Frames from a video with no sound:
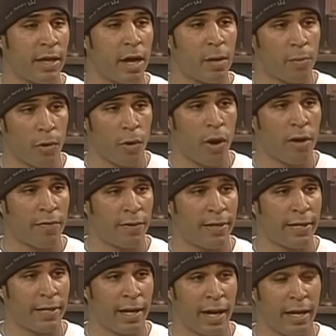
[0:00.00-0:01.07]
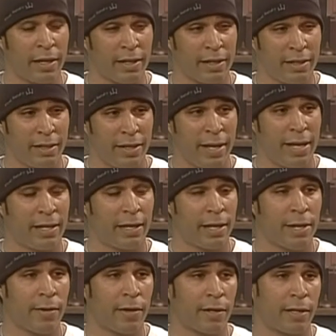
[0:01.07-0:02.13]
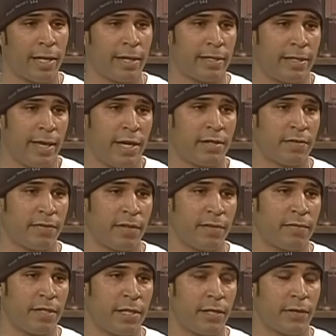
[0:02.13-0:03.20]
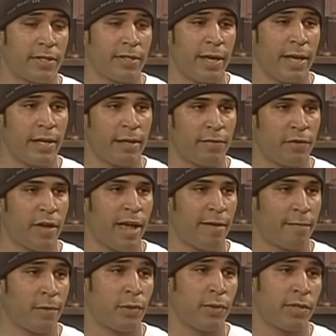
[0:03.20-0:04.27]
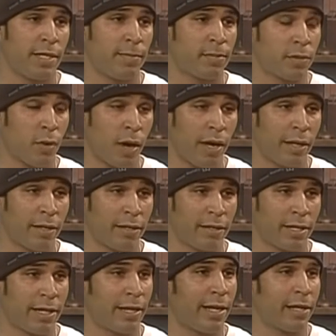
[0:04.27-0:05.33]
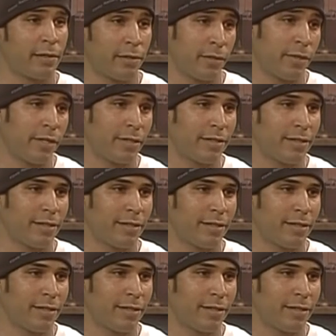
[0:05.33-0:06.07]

down more often than not, and literally at the age of 15 or 10, if you have them do a deep squat, they cannot do it.